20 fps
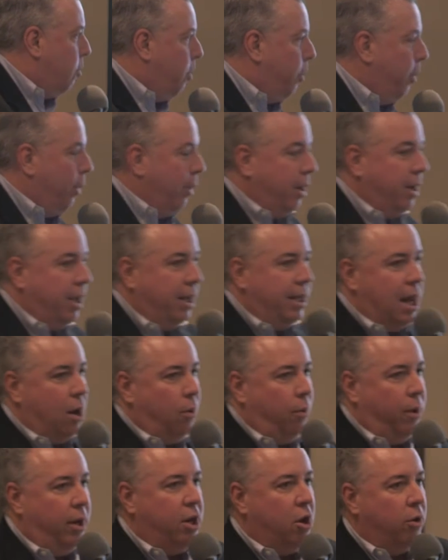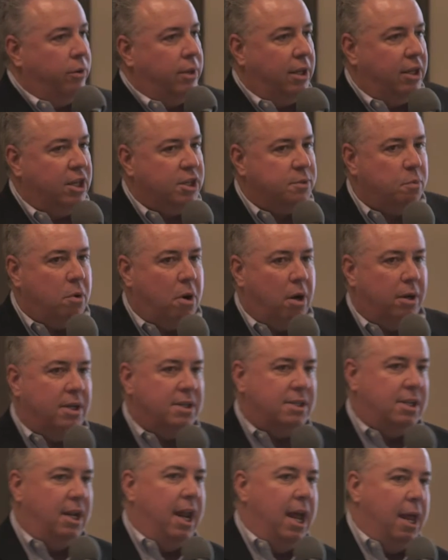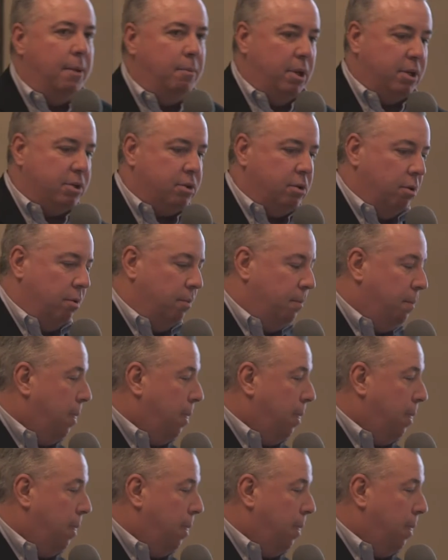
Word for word: when we look at that, we know that this product is an admixture.